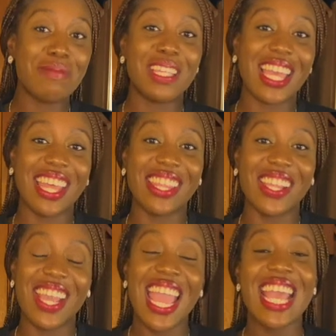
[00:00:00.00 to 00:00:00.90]

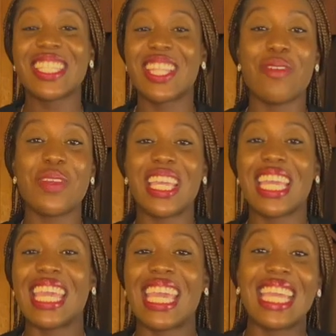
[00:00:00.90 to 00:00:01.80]
together so that we can
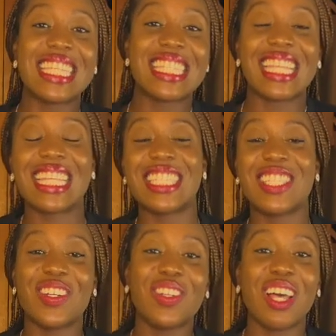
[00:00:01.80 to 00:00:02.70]
get into this
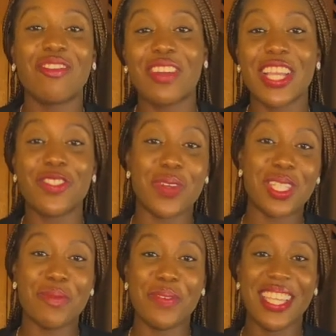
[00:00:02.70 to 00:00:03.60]
jollof rice
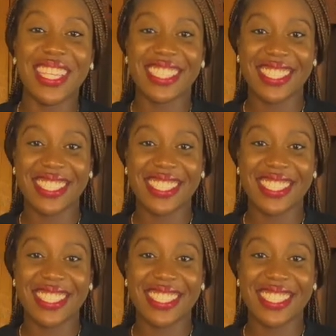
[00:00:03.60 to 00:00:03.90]
recipe.